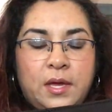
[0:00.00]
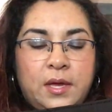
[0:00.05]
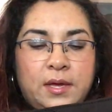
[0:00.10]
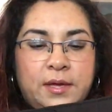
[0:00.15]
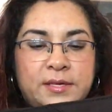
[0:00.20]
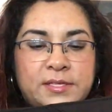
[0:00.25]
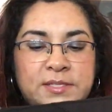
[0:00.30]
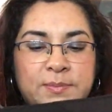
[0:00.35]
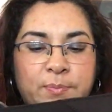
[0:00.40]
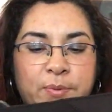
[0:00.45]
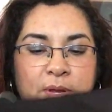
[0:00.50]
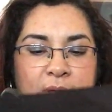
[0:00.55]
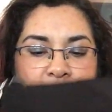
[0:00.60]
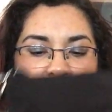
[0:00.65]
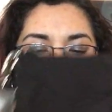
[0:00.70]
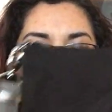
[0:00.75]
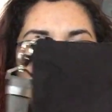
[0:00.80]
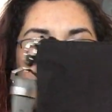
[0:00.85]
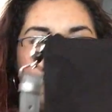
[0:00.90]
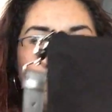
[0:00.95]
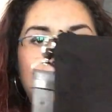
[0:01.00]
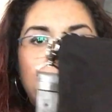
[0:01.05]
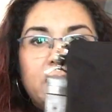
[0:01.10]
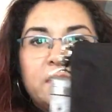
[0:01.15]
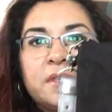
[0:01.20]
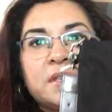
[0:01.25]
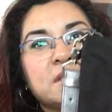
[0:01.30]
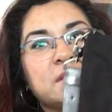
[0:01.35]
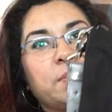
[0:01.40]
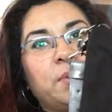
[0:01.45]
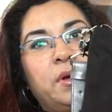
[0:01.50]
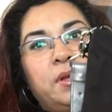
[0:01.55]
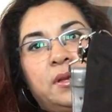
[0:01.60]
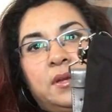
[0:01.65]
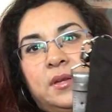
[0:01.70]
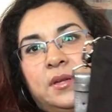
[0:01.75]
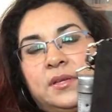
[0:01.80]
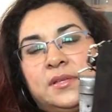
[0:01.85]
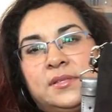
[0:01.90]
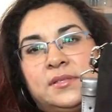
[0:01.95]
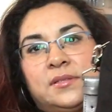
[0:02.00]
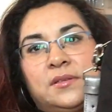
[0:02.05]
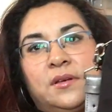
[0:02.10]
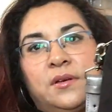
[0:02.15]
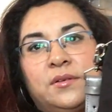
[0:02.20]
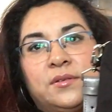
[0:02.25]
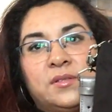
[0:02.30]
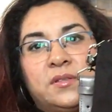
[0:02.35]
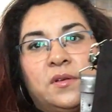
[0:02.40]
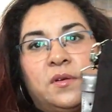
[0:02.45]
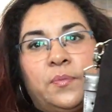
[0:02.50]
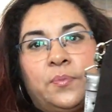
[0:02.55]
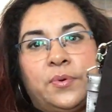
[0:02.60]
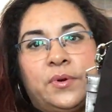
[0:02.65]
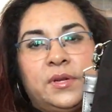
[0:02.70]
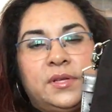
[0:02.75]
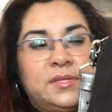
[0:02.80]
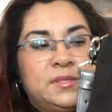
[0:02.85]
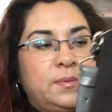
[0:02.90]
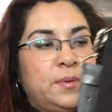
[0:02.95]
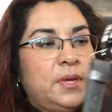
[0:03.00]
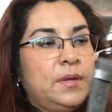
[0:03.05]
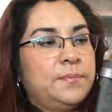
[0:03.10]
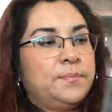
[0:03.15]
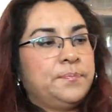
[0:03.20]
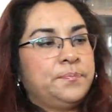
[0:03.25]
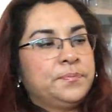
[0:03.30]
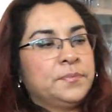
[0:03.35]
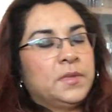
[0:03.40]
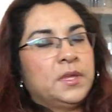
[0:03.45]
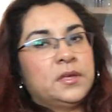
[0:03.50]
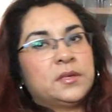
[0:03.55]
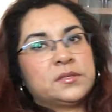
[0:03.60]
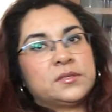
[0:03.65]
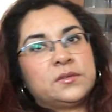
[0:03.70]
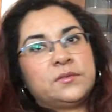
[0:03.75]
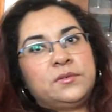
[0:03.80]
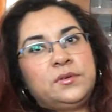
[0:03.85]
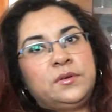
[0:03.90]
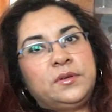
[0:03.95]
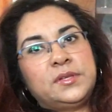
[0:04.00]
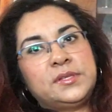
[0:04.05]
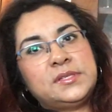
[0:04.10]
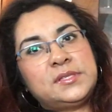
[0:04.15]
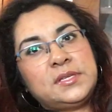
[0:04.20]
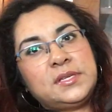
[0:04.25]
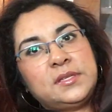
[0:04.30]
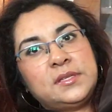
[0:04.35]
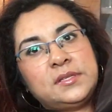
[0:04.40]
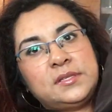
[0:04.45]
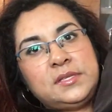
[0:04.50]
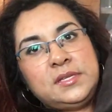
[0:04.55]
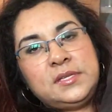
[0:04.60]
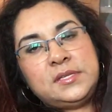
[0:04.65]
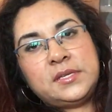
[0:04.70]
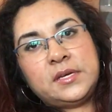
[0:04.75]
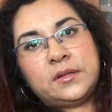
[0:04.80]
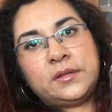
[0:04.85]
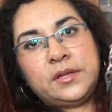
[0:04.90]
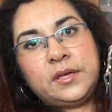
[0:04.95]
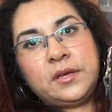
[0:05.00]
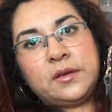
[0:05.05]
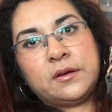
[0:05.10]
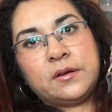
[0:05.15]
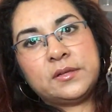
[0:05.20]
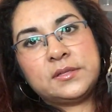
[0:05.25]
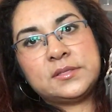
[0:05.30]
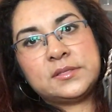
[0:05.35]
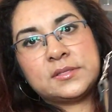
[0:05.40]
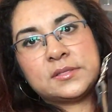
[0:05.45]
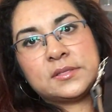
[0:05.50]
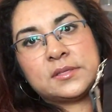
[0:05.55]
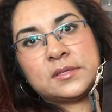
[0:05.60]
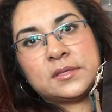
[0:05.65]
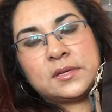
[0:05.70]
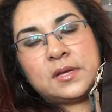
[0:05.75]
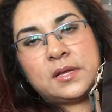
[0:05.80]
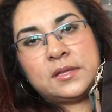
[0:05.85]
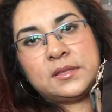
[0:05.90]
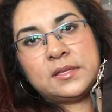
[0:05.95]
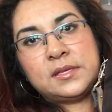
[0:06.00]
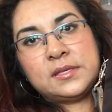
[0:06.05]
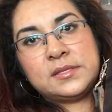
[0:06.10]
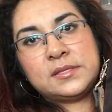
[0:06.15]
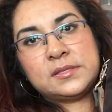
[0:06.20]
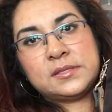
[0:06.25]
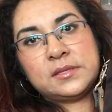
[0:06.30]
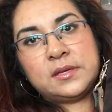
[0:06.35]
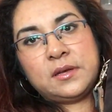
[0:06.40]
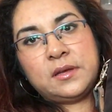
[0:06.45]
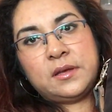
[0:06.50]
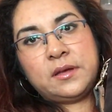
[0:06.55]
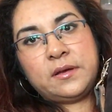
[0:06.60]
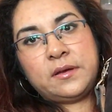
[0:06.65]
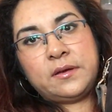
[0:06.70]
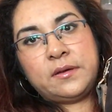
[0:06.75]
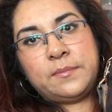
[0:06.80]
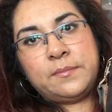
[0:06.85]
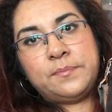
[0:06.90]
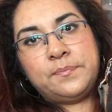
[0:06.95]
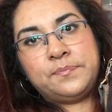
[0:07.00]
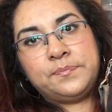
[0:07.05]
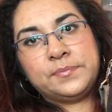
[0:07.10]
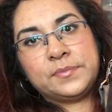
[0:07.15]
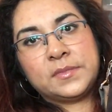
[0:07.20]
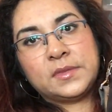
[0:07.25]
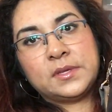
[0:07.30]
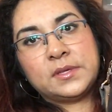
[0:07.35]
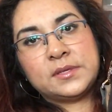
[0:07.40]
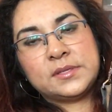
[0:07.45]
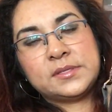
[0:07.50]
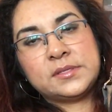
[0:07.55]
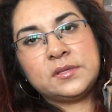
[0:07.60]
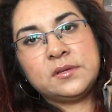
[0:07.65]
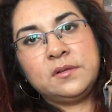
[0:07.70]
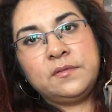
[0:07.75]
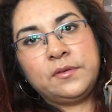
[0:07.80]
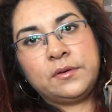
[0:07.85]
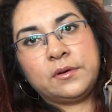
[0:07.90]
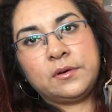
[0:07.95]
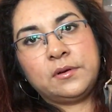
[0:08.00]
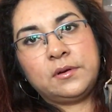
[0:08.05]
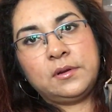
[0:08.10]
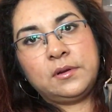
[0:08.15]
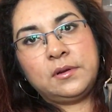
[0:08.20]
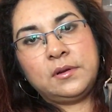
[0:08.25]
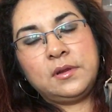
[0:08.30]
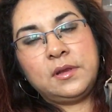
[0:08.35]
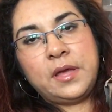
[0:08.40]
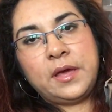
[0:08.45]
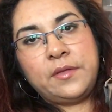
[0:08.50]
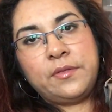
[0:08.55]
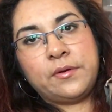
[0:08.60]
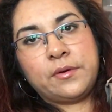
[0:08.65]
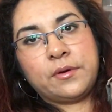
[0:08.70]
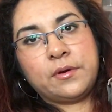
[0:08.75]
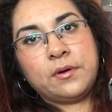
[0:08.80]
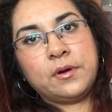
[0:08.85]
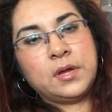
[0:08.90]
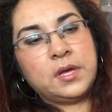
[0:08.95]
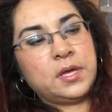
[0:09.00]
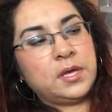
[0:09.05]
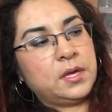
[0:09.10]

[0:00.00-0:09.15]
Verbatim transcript: uh, spring. But this one is also pretty sweet. So you can see the detail here. It's got this um, silver leather